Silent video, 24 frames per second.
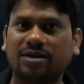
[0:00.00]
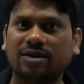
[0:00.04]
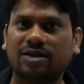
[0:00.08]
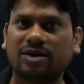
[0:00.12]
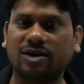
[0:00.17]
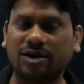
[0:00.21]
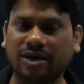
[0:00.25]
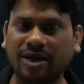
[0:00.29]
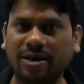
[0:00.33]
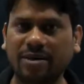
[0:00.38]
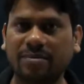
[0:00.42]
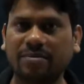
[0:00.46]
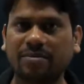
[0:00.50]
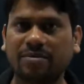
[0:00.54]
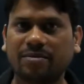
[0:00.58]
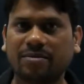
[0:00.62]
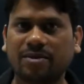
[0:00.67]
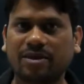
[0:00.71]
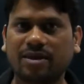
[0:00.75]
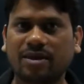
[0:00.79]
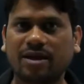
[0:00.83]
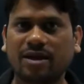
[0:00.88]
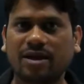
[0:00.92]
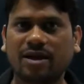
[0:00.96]
Okay?
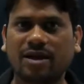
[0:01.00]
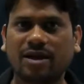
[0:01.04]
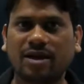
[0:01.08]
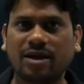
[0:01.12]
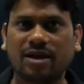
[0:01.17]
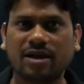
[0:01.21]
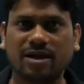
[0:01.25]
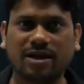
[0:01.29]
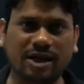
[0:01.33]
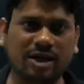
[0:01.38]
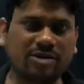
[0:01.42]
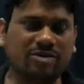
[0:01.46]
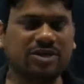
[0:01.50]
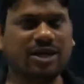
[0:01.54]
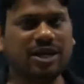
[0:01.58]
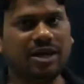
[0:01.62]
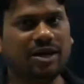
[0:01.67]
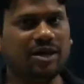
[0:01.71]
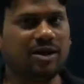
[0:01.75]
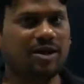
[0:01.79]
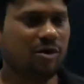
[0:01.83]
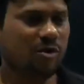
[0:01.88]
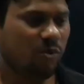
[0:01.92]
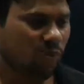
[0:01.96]
Now, see,
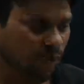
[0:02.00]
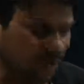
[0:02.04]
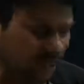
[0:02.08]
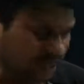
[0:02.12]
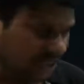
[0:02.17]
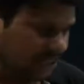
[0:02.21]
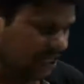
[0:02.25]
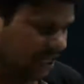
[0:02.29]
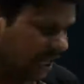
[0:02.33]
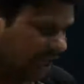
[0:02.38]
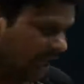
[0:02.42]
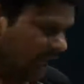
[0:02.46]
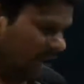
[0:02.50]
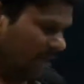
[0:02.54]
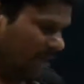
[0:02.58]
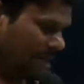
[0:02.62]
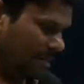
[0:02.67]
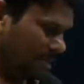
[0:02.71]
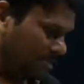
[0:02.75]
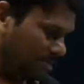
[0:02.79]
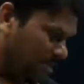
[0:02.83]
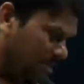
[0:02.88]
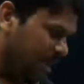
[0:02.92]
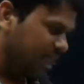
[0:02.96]
what is the
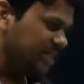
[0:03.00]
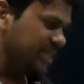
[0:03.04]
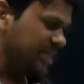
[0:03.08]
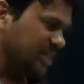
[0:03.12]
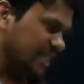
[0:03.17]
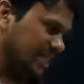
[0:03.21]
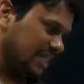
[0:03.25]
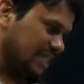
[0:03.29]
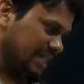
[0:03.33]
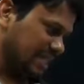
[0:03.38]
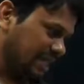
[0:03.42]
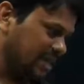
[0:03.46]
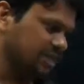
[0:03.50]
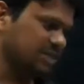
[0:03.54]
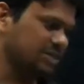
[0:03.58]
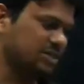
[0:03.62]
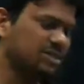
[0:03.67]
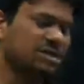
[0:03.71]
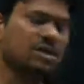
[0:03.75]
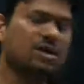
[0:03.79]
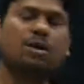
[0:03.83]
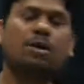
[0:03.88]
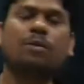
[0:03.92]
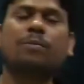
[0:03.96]
magical
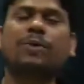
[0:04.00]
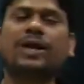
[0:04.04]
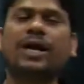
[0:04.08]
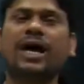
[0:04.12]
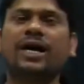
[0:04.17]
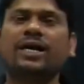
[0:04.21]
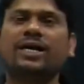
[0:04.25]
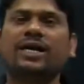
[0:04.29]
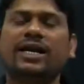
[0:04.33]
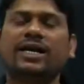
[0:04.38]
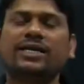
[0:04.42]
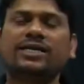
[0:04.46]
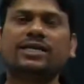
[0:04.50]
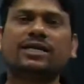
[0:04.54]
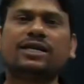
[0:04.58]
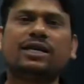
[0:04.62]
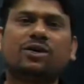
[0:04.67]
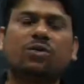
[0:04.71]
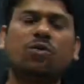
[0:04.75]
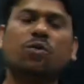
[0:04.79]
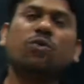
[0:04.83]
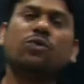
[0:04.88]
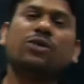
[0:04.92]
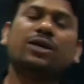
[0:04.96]
things behind latching and
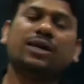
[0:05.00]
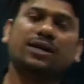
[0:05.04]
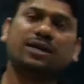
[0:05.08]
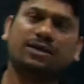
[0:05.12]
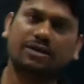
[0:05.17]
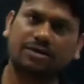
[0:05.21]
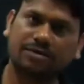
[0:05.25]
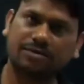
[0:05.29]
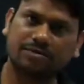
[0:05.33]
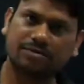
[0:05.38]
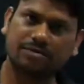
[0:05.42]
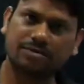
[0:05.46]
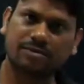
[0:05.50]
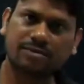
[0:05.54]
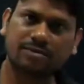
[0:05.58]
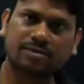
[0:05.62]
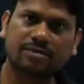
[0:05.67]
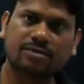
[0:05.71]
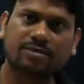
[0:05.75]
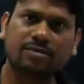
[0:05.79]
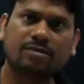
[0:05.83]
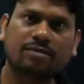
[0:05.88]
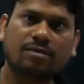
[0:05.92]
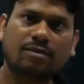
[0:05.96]
holding?
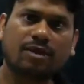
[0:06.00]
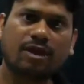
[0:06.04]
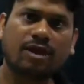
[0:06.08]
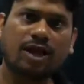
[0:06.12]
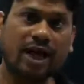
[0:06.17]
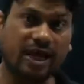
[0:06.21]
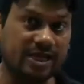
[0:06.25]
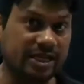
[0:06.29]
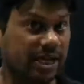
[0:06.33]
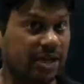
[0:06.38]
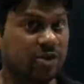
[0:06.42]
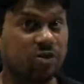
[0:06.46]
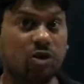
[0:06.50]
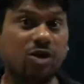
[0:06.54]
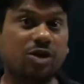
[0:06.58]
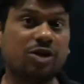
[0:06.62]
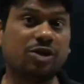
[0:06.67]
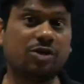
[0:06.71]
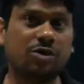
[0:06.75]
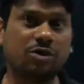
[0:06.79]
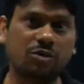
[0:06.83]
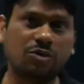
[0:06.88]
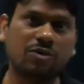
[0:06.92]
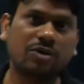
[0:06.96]
As I told
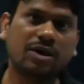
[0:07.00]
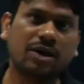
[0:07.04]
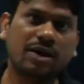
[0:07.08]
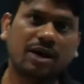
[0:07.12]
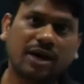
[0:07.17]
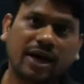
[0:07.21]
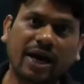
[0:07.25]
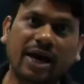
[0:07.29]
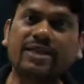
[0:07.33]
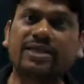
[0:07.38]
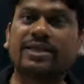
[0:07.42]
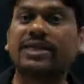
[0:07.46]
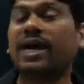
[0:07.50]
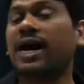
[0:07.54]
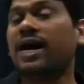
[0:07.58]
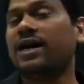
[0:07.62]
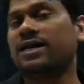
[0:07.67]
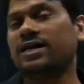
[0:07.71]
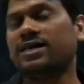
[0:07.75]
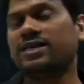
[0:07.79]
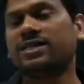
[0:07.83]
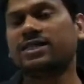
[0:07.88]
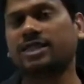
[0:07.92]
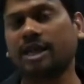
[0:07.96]
you, SCR
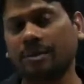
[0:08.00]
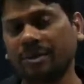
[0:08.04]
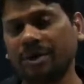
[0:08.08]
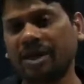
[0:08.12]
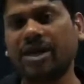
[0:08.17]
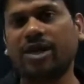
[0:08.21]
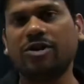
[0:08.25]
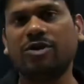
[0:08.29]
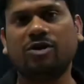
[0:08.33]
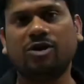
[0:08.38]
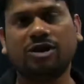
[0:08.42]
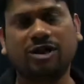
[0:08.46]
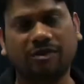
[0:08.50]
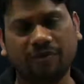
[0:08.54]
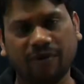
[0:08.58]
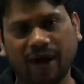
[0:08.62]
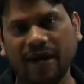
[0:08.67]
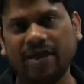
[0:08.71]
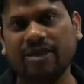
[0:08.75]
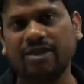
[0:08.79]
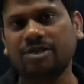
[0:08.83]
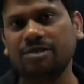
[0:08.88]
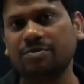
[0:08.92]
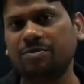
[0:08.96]
is semi-controlled
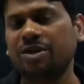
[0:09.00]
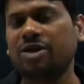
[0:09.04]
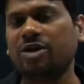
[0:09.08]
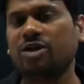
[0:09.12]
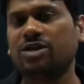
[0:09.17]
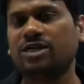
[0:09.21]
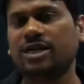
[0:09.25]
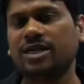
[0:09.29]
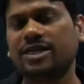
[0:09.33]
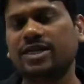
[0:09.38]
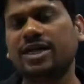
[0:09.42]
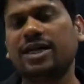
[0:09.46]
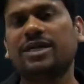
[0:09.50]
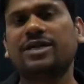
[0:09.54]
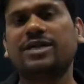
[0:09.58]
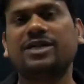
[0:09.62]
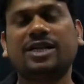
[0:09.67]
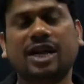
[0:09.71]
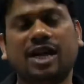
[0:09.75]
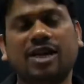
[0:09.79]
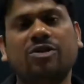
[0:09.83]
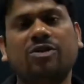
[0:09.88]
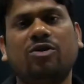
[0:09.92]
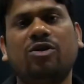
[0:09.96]
device because it can
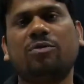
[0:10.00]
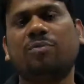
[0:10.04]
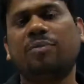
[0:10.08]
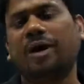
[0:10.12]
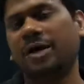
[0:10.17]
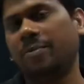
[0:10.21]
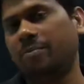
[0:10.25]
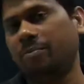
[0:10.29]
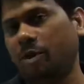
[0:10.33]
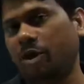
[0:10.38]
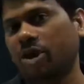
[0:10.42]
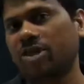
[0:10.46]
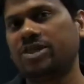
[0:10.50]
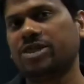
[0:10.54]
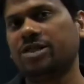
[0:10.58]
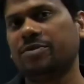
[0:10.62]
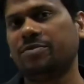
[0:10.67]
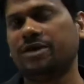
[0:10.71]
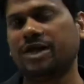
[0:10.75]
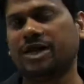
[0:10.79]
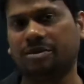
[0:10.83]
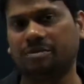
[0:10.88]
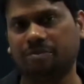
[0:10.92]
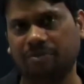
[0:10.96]
turn on by positive
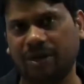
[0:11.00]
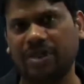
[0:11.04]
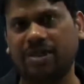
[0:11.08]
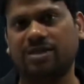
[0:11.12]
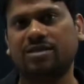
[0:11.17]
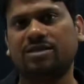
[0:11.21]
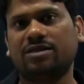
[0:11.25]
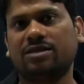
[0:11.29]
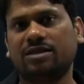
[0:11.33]
gate pulse.